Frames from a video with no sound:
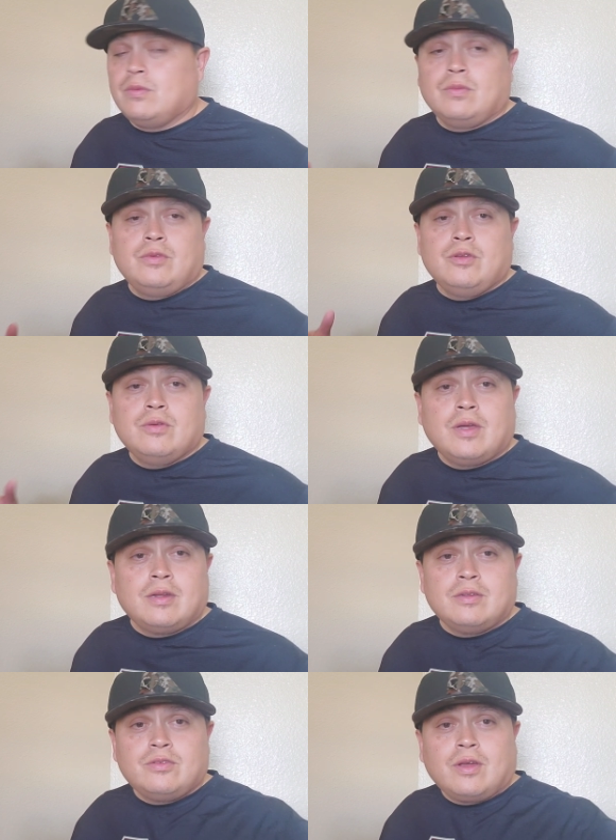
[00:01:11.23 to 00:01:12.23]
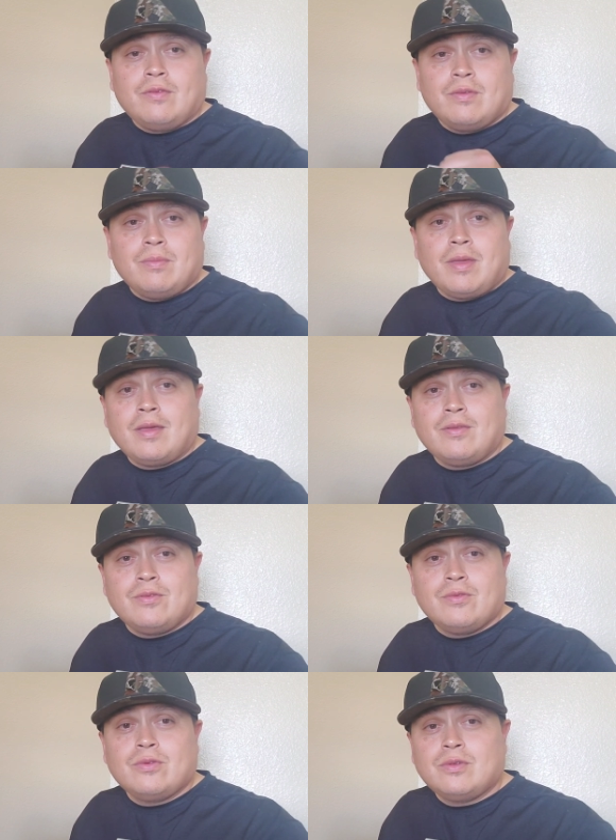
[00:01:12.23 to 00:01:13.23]
knew how to drive a
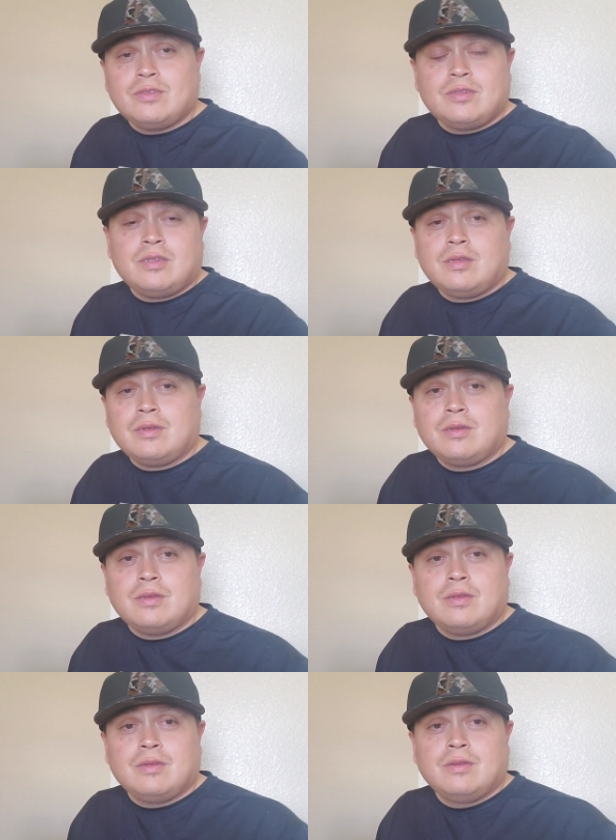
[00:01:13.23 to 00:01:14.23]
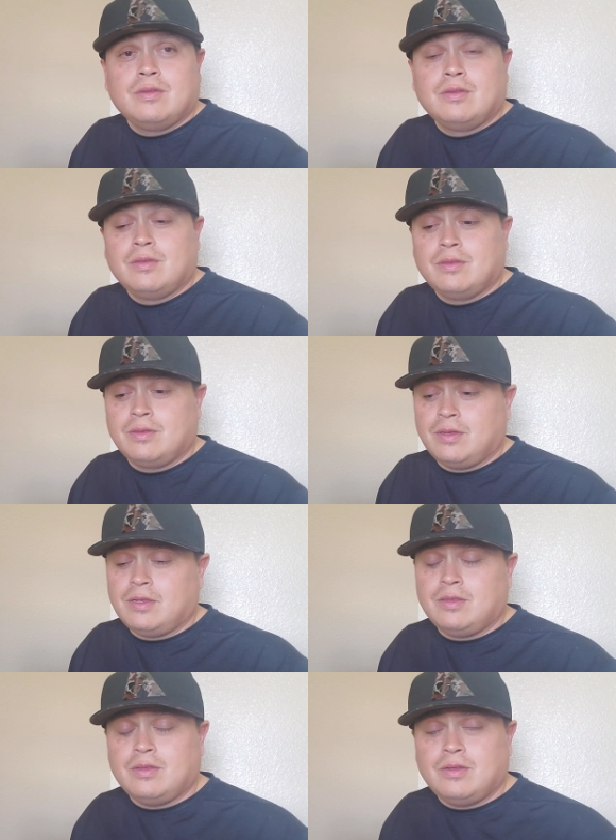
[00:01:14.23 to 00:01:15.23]
manual, a stick,
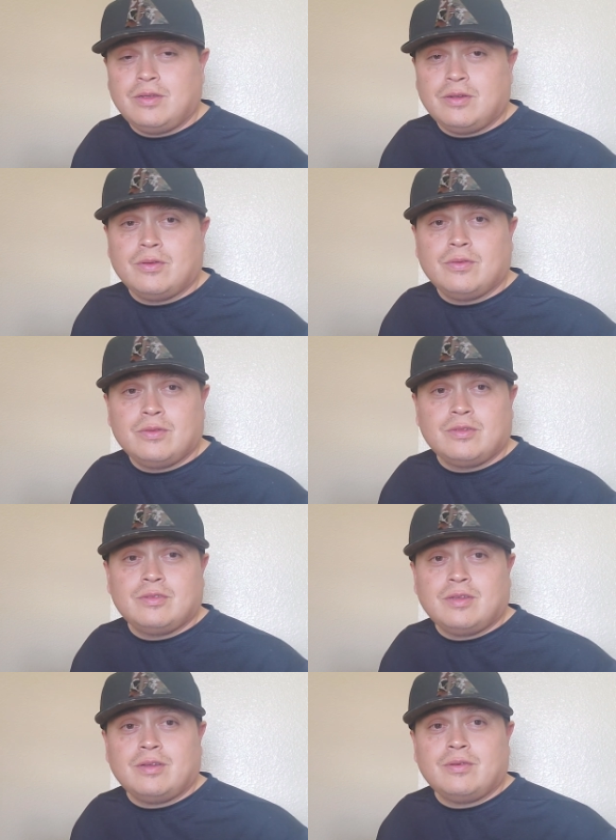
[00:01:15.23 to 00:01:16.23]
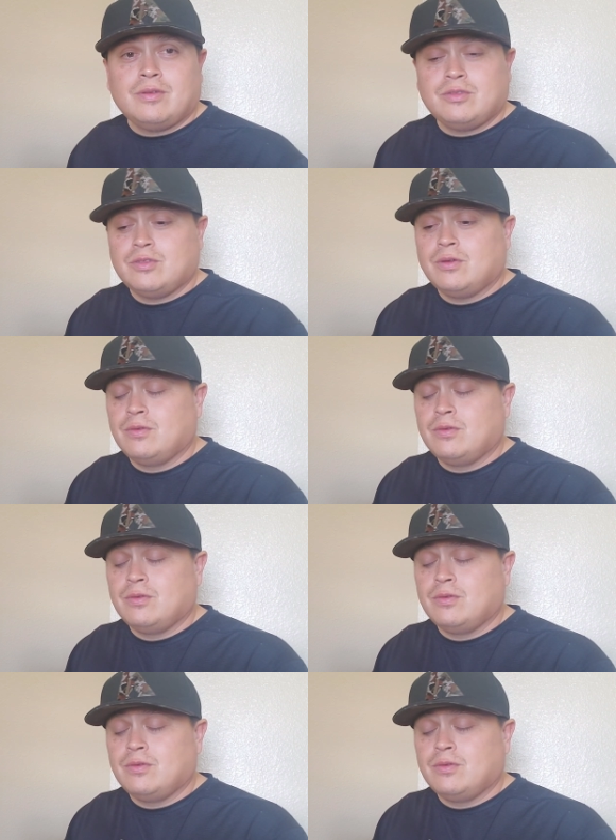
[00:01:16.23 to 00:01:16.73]
and etc. So,